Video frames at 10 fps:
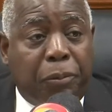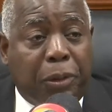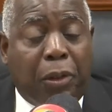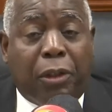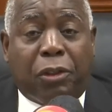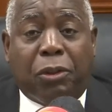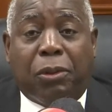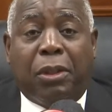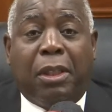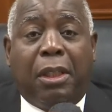We
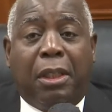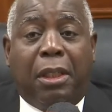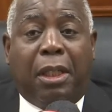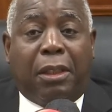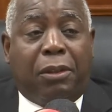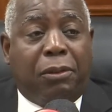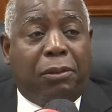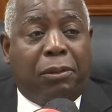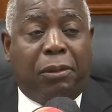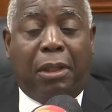also had to
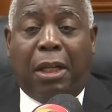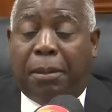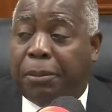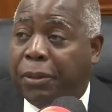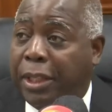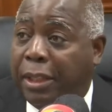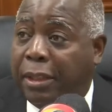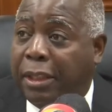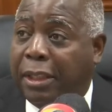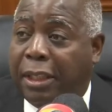upgrade
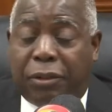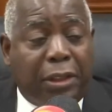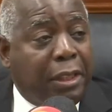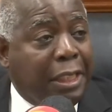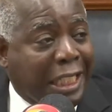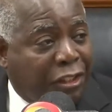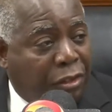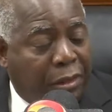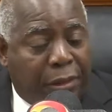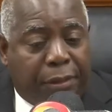the
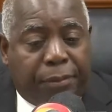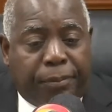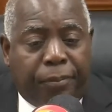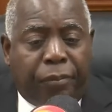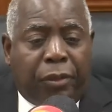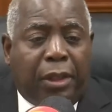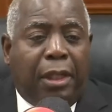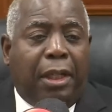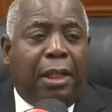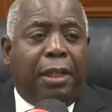electrical
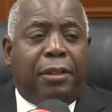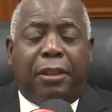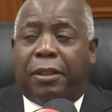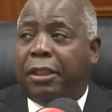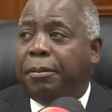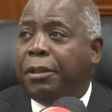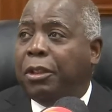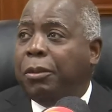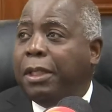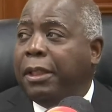system
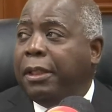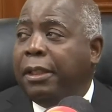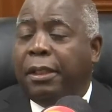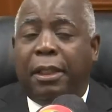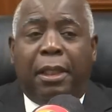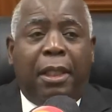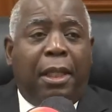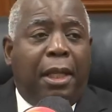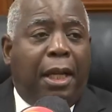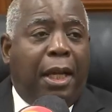as well.
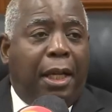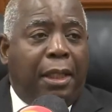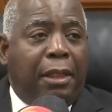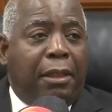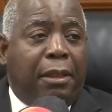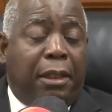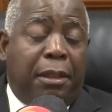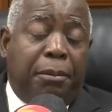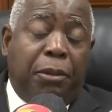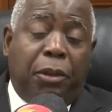And
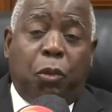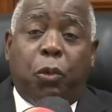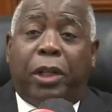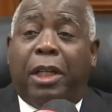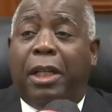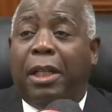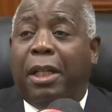work